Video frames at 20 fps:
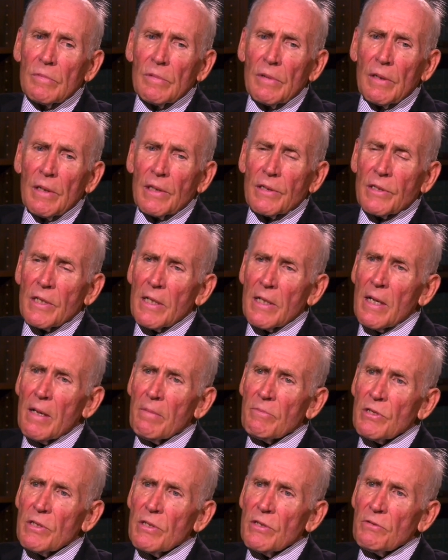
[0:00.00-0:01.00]
at
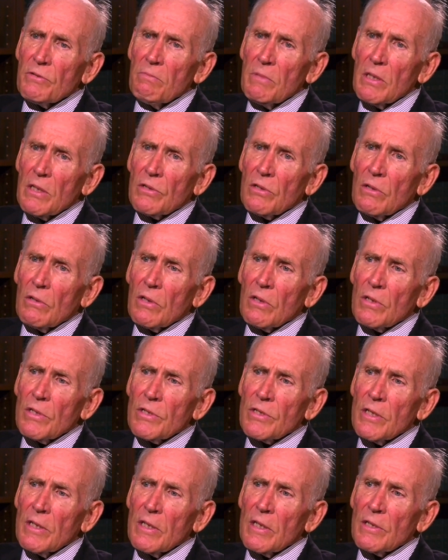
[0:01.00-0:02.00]
times as
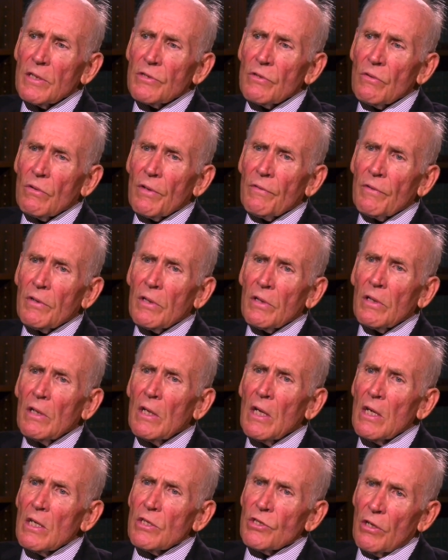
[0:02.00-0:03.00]
mentors and that sort of thing.
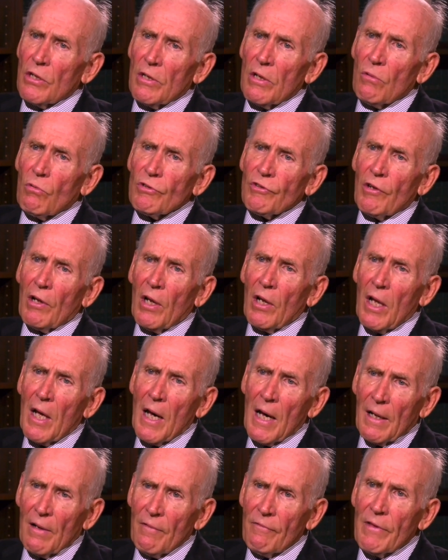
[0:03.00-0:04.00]
So there was a
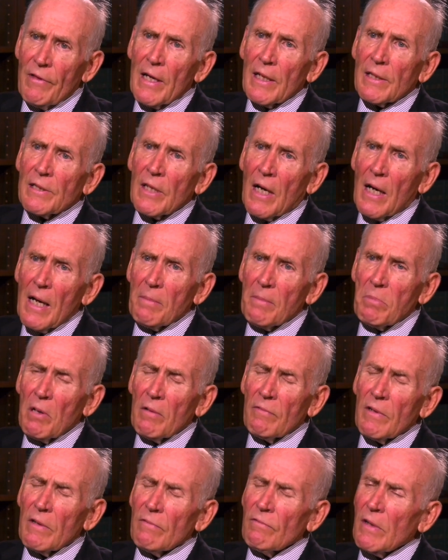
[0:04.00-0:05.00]
lot of that type
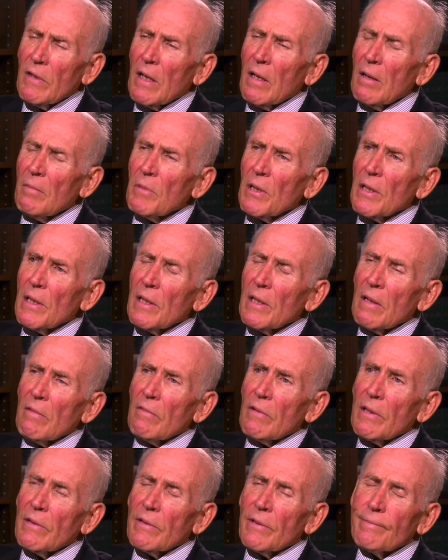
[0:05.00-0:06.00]
of involvement and
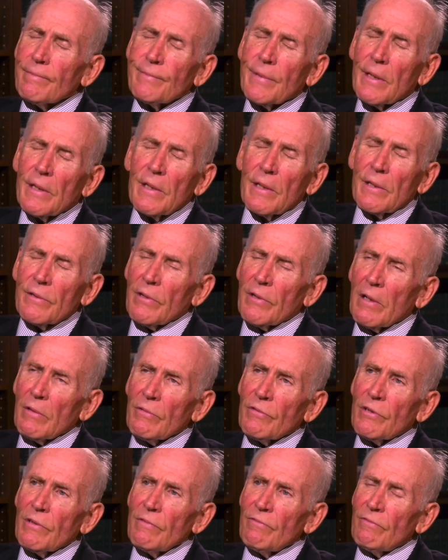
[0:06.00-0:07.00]
everything. So
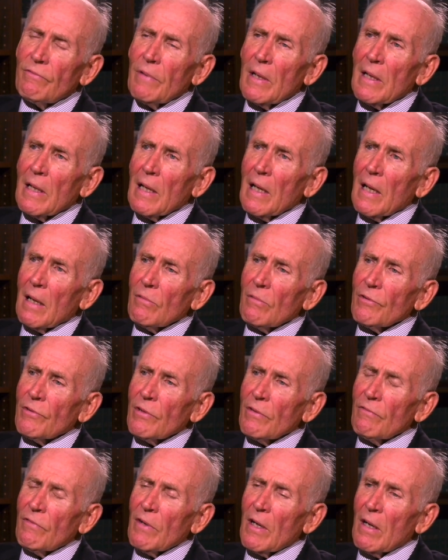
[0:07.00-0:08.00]
I was
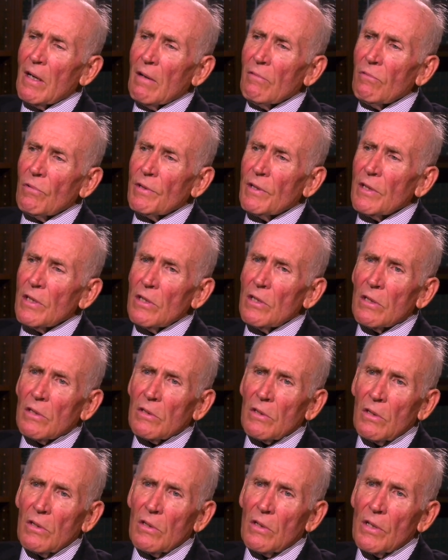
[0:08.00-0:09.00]
involved with the young
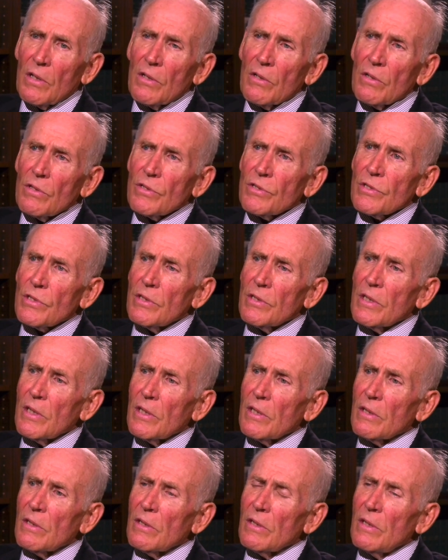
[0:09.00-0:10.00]
lawyers and
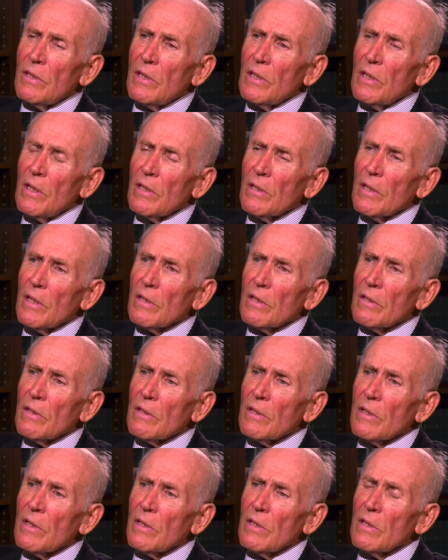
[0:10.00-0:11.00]

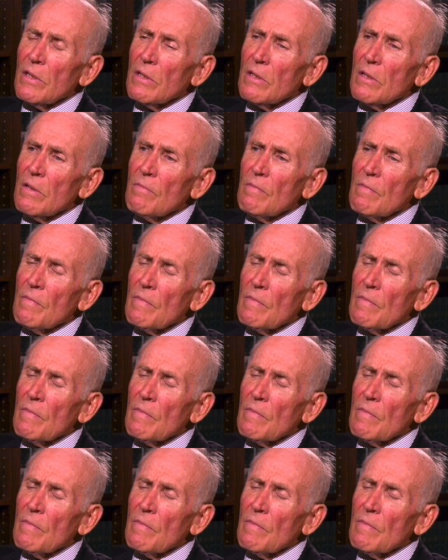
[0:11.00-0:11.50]
then